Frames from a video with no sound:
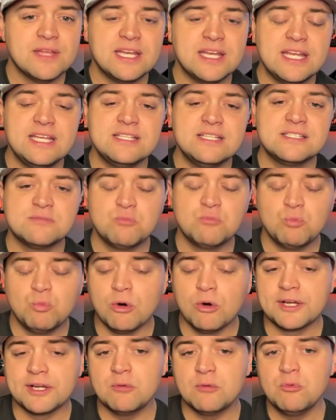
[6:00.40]
that he's
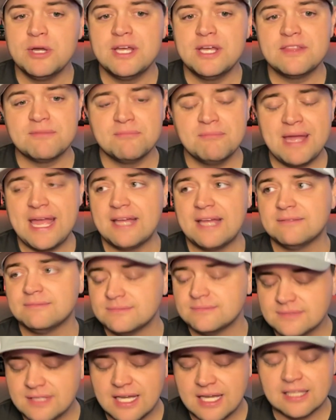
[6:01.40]
working with, man,
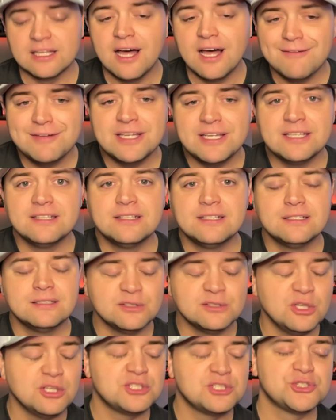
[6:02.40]
I love it.
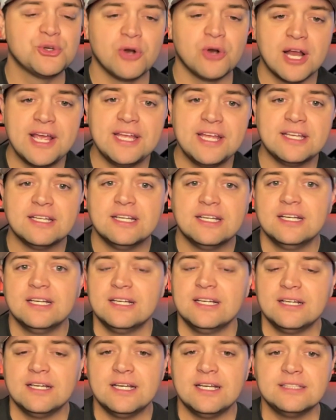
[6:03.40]
Looks great.
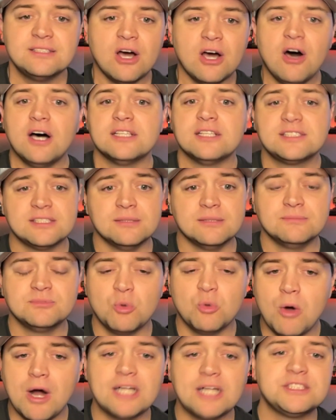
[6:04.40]
It's awesome
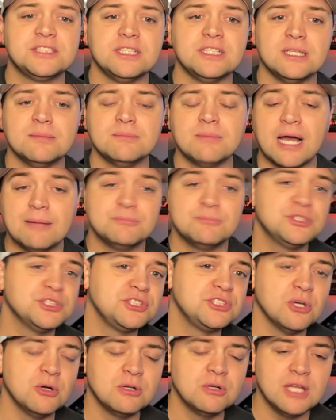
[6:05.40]
to watch them. I'm
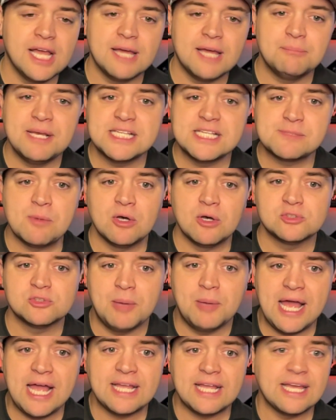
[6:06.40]
just so glad baseball's
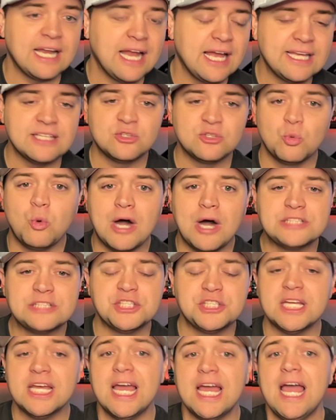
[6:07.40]
back and I get to
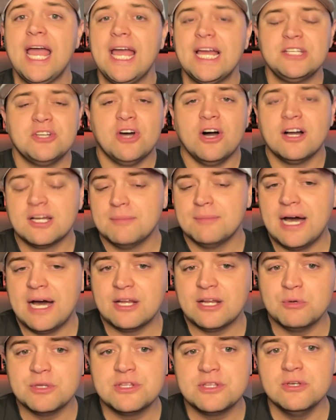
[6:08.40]
watch it and talk about
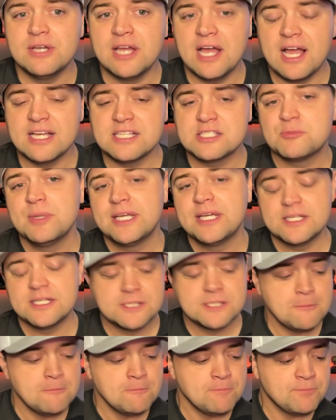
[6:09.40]
it with you guys
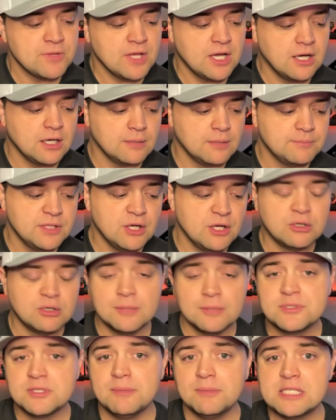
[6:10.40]
because,
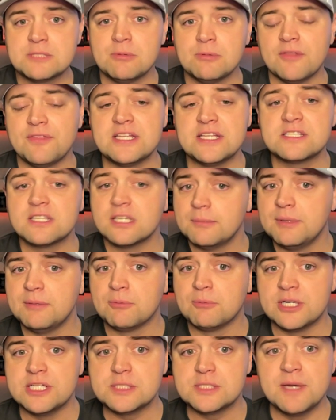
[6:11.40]
Clemson baseball I think is going to be
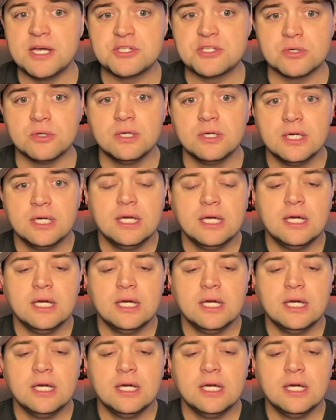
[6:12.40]
pretty special.